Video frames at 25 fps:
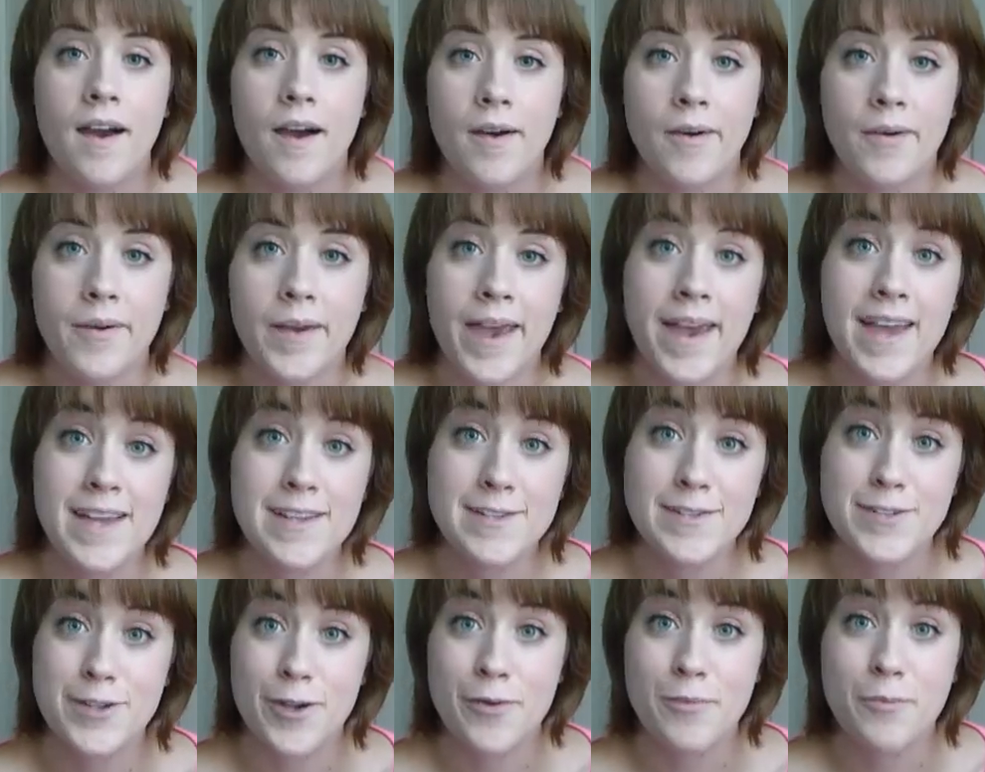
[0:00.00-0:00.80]
Okay,
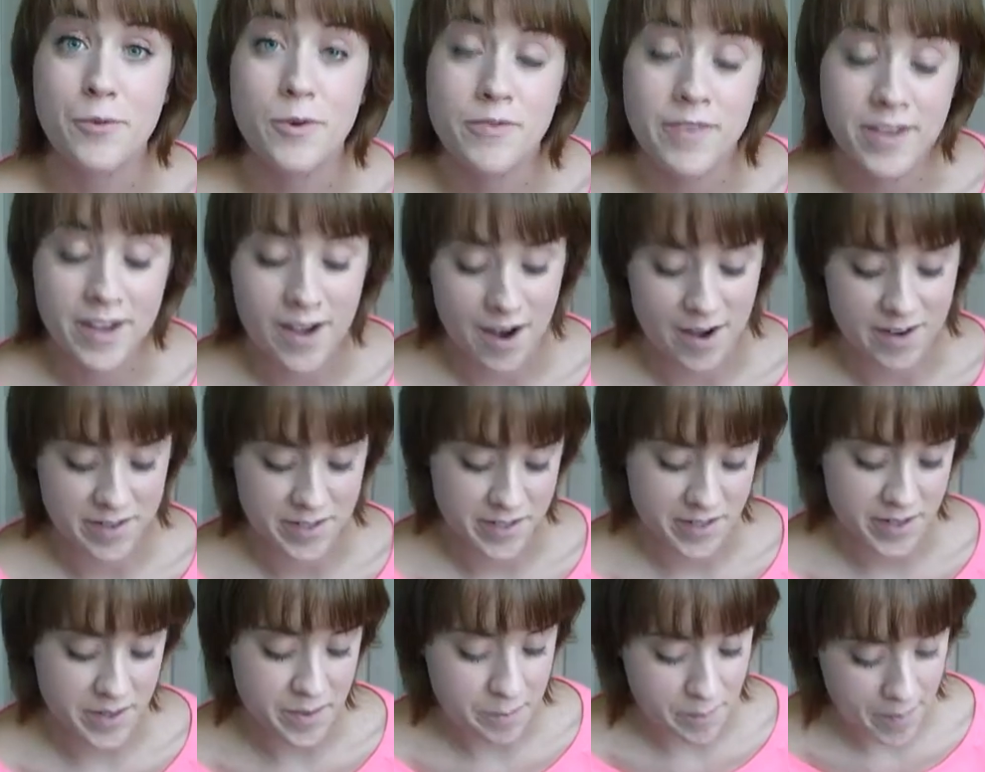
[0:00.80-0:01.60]
so moving on
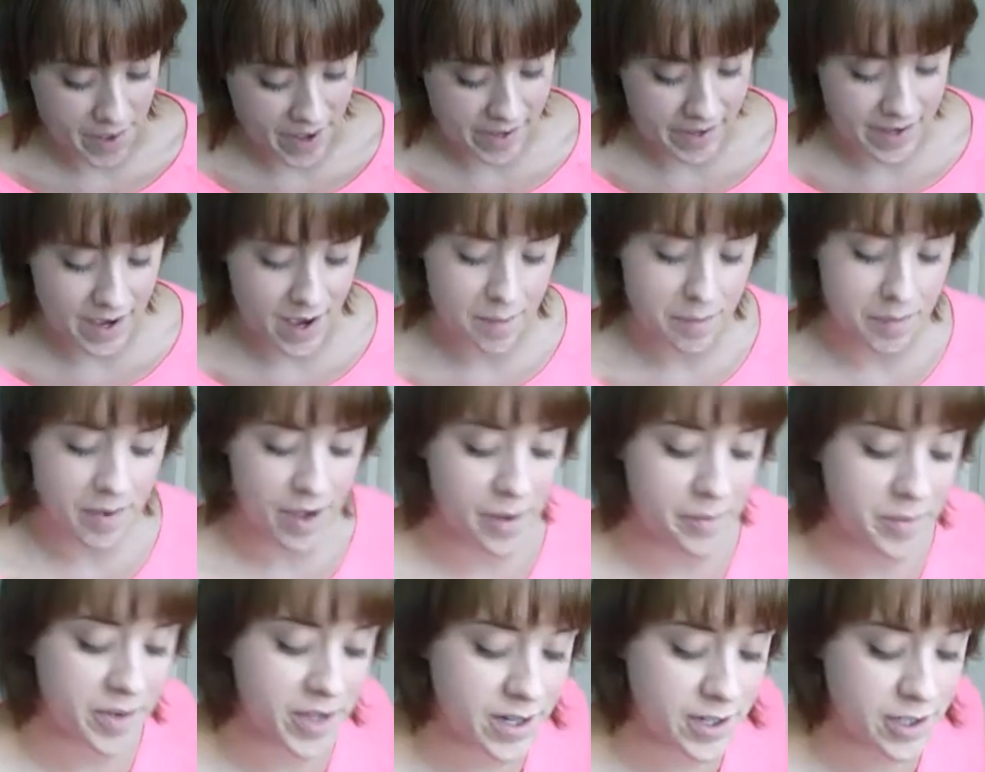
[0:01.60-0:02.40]
to the makeup,
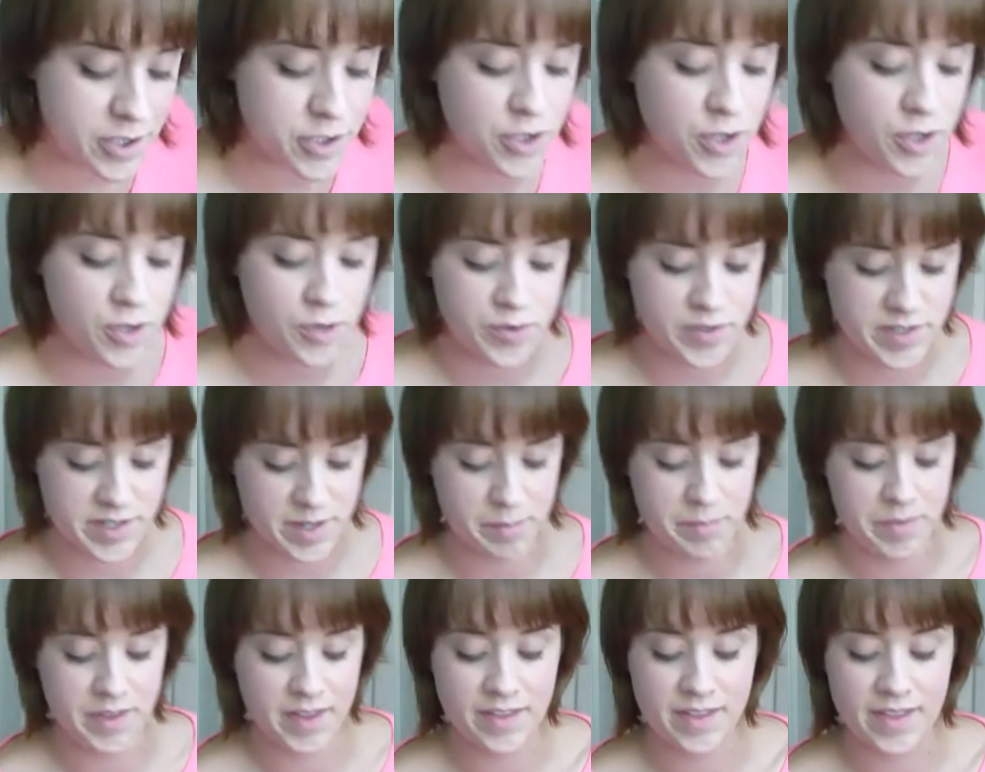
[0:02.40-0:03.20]
I'm going to show you
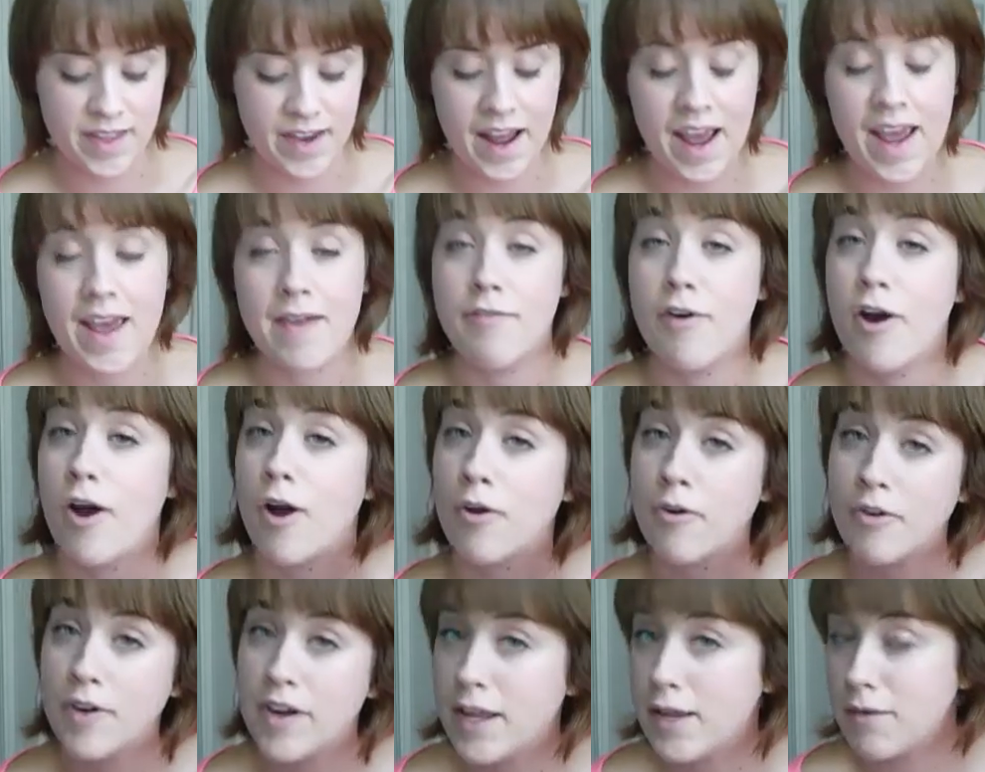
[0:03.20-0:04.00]
something that I have
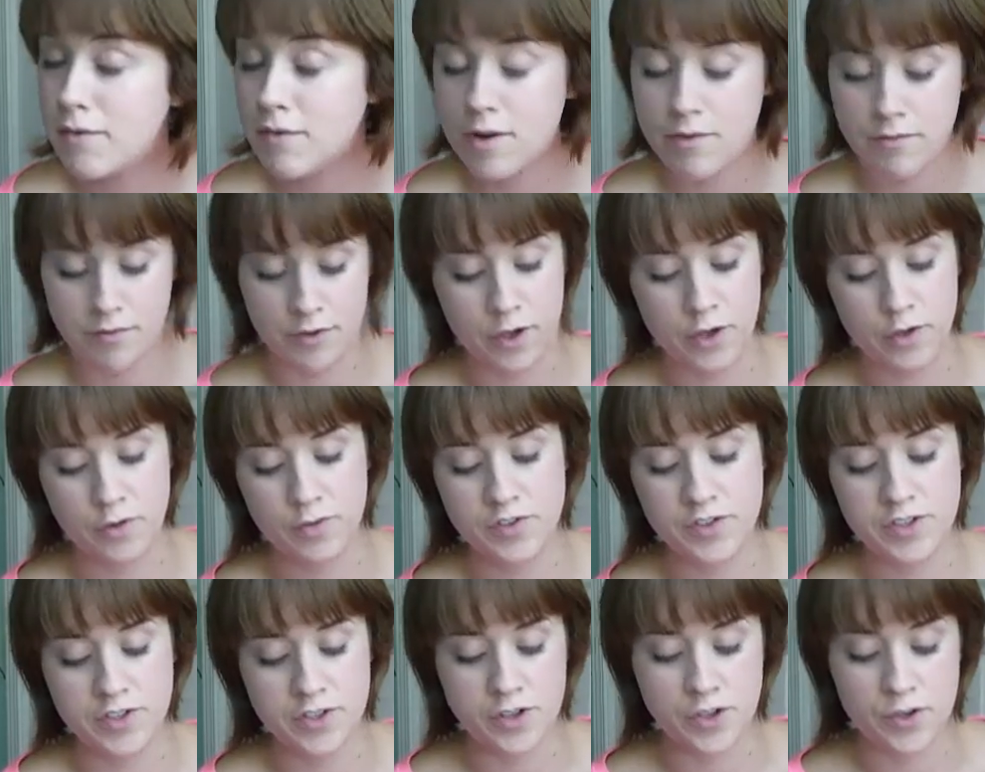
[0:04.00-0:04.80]
already
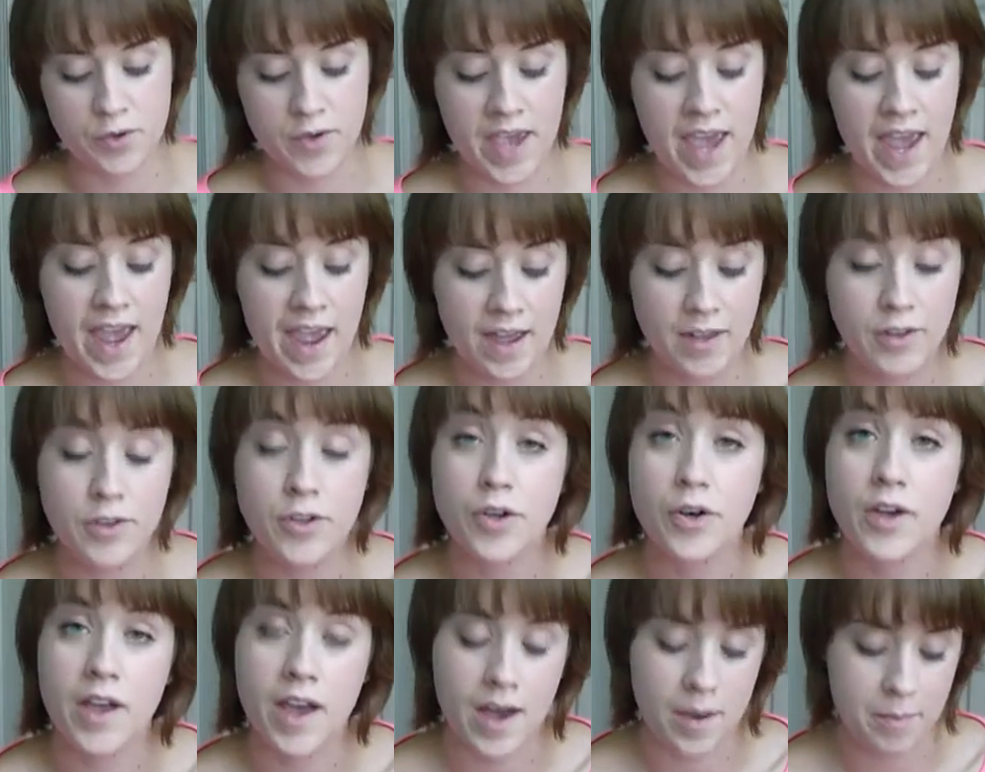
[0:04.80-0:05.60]
reviewed, so you can
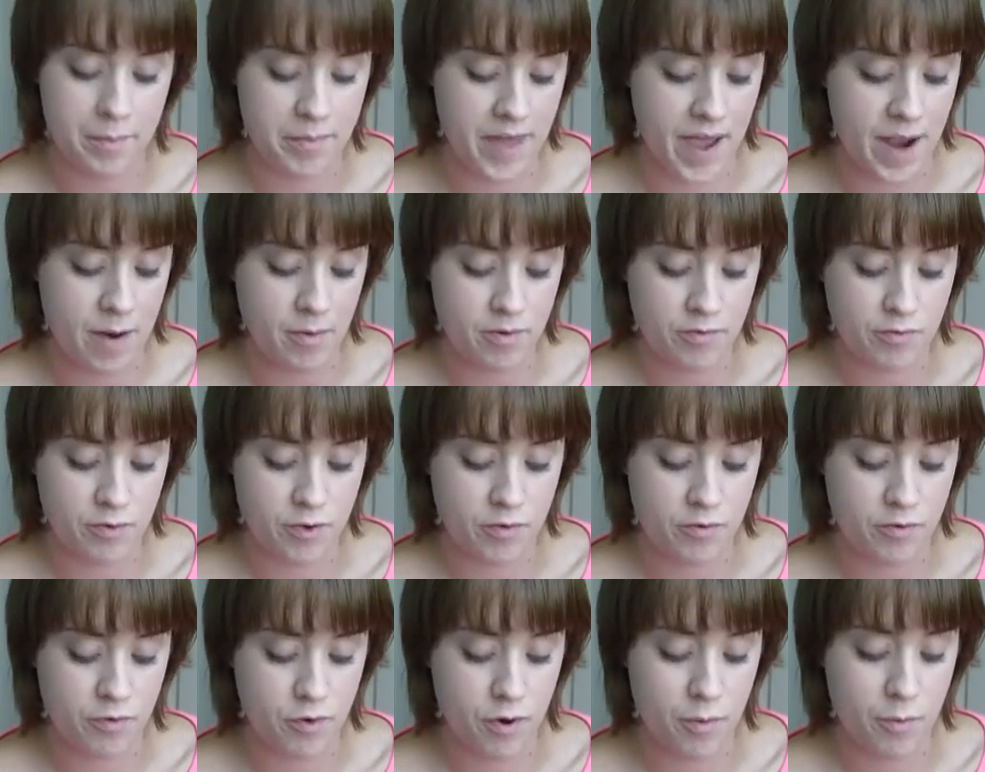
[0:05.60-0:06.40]
look up that
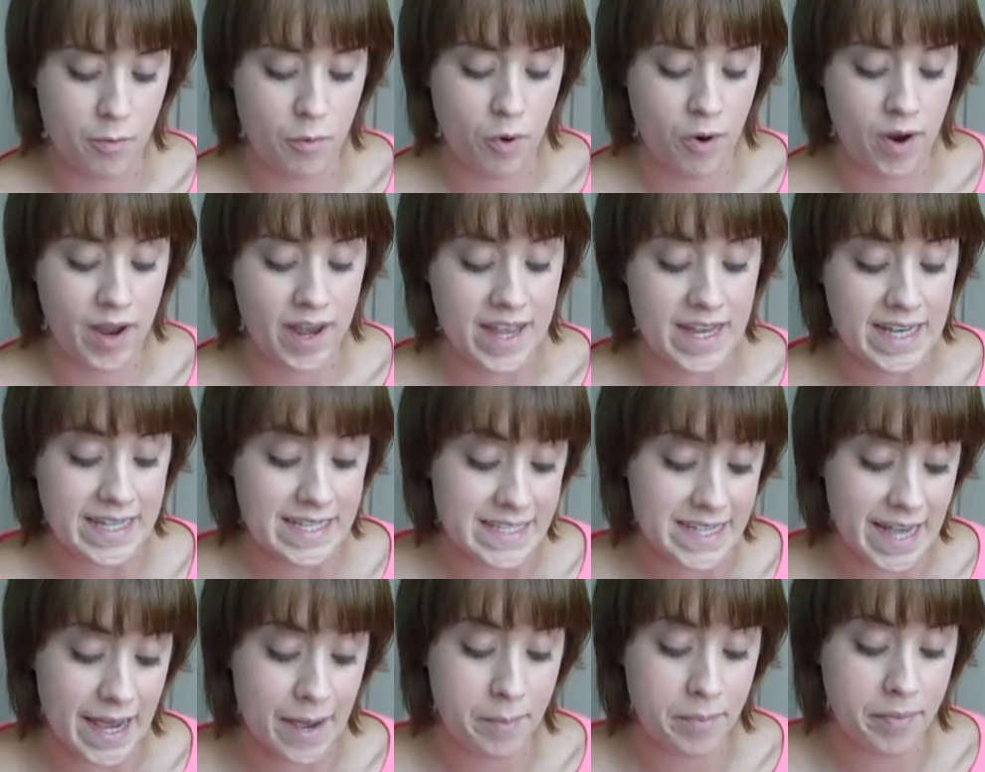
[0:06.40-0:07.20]
review for a more
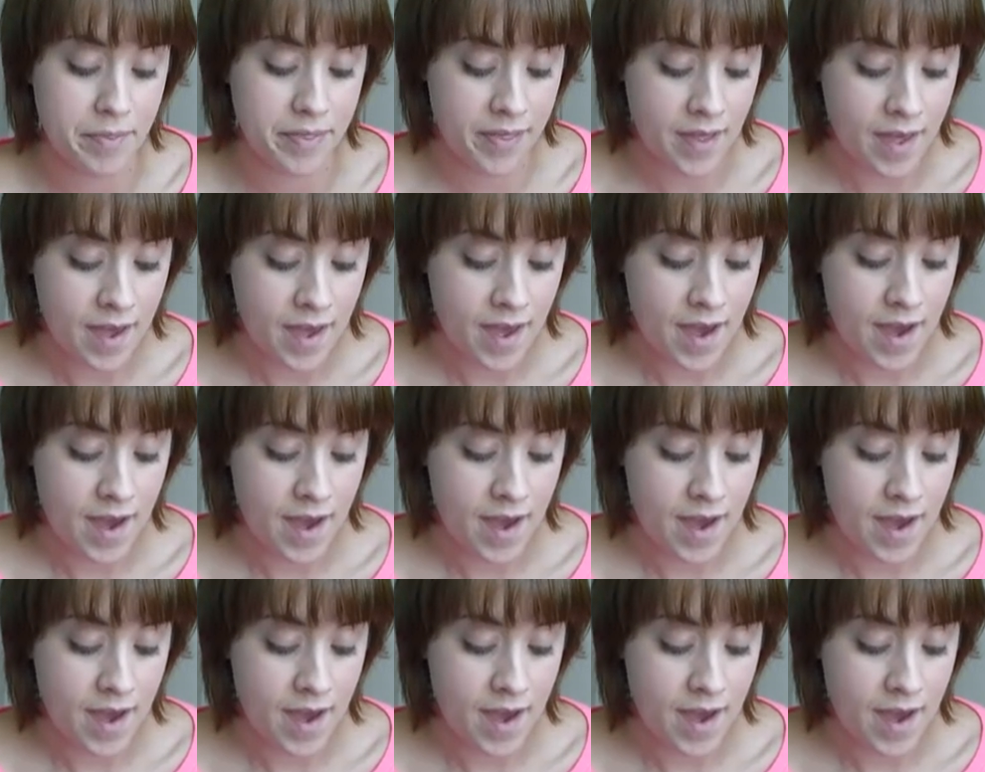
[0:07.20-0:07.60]
in-depth